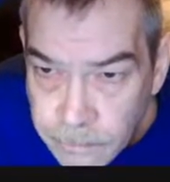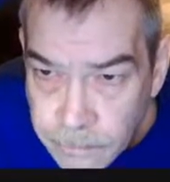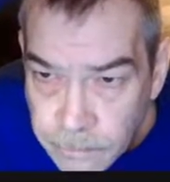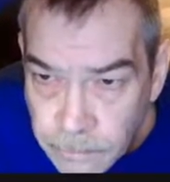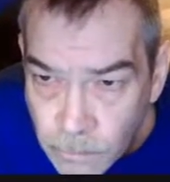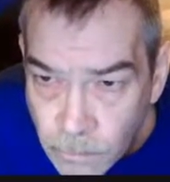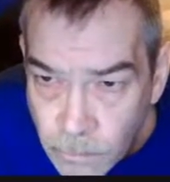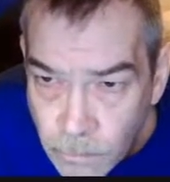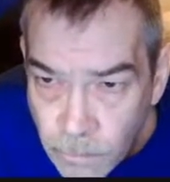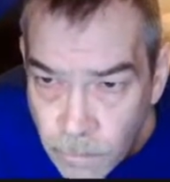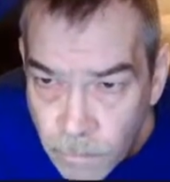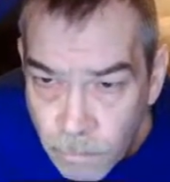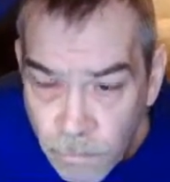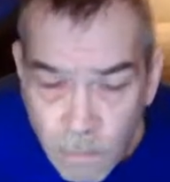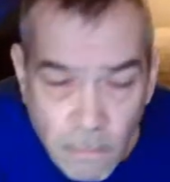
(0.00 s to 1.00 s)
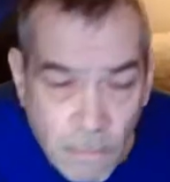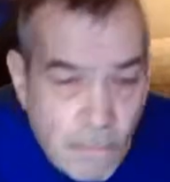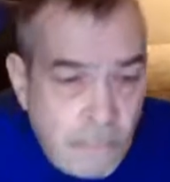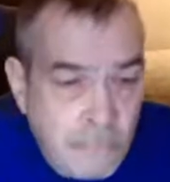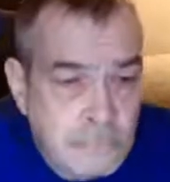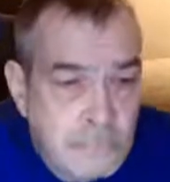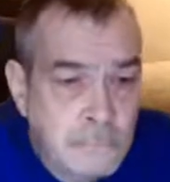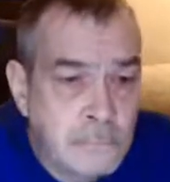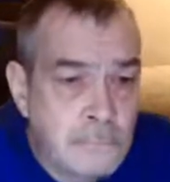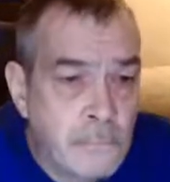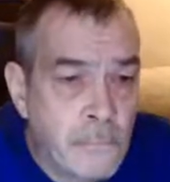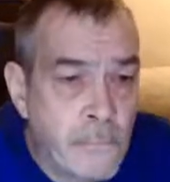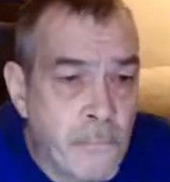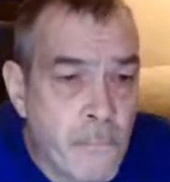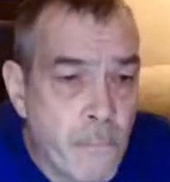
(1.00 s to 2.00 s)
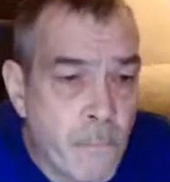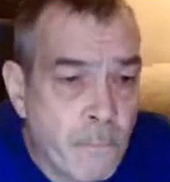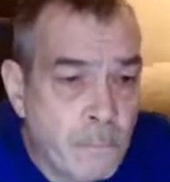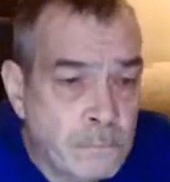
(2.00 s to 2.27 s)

be flying back to New York